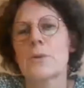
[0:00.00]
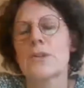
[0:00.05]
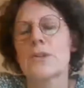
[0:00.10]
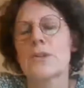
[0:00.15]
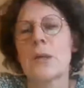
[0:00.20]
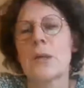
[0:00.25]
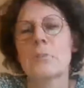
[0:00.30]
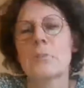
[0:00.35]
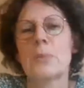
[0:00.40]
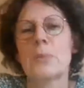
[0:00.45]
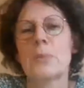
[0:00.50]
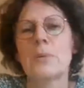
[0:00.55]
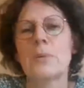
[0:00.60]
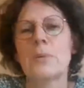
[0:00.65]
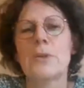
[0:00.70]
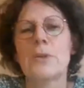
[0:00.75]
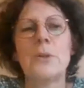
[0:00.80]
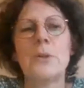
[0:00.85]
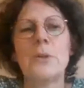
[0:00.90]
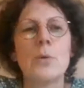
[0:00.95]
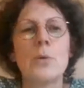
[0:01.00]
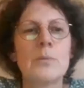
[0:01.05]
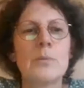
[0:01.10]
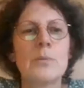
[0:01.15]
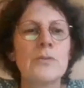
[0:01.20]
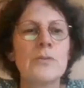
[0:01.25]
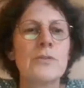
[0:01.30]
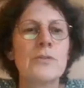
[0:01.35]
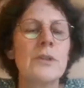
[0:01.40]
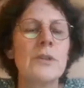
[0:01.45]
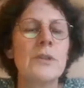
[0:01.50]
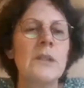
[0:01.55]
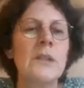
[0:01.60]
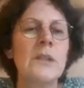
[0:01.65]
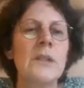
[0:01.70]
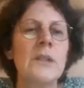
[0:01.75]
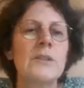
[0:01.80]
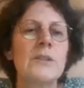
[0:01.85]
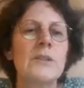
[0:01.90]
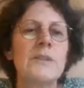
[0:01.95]
For example, the norms,
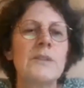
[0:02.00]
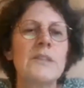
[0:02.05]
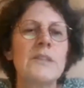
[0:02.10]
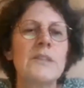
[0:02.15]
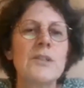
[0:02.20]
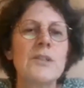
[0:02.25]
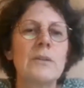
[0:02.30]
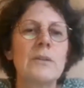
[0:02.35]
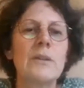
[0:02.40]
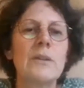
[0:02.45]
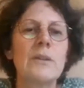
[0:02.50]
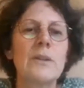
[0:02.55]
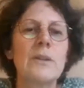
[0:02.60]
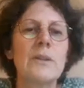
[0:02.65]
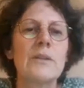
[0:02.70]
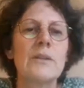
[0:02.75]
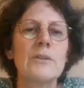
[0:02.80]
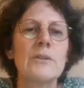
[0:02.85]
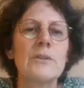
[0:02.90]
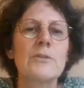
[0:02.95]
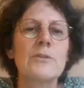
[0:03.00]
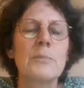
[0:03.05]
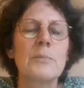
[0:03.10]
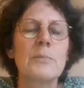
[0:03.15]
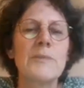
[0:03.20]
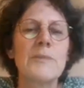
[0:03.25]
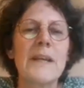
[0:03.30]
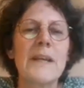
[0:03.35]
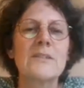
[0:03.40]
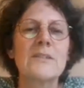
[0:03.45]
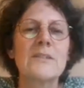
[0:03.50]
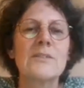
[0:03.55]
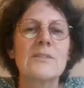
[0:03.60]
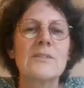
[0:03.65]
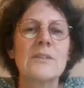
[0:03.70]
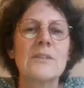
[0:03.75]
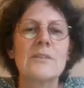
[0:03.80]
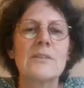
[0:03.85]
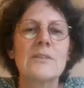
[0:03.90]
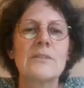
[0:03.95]
traditional and cultural
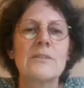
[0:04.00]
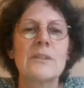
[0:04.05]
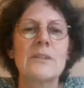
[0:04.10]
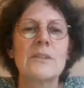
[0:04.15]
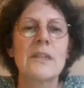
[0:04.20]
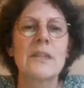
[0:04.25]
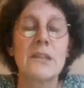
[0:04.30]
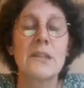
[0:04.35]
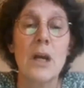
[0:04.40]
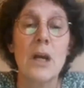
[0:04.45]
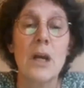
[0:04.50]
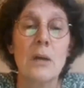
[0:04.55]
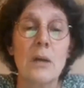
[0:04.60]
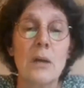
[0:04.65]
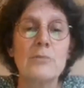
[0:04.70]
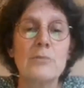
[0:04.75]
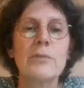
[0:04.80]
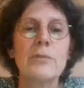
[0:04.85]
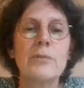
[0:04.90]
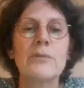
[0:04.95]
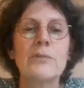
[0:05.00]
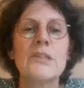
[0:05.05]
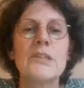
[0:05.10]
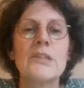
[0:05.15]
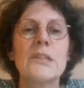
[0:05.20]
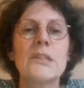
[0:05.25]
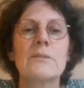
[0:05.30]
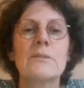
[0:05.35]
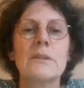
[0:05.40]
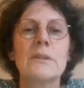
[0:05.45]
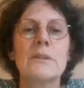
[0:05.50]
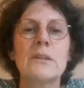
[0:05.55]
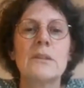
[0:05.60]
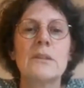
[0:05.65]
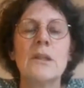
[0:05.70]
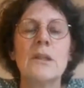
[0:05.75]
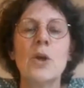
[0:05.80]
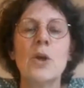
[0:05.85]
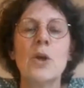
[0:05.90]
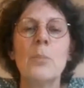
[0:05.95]
practices that are harmful for
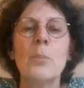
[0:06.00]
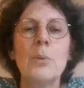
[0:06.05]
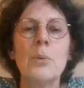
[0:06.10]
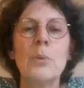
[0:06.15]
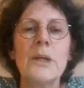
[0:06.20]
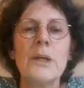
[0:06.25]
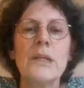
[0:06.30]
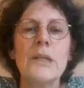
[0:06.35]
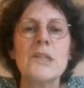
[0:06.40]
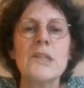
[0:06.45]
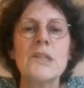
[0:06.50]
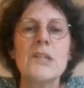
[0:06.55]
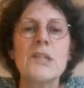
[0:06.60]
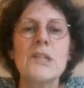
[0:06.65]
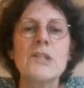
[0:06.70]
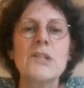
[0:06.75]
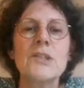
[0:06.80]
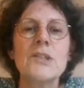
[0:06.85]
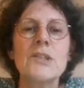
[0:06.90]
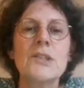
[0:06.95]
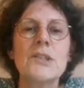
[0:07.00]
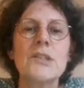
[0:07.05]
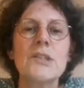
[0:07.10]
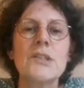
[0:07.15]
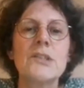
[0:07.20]
children, poor education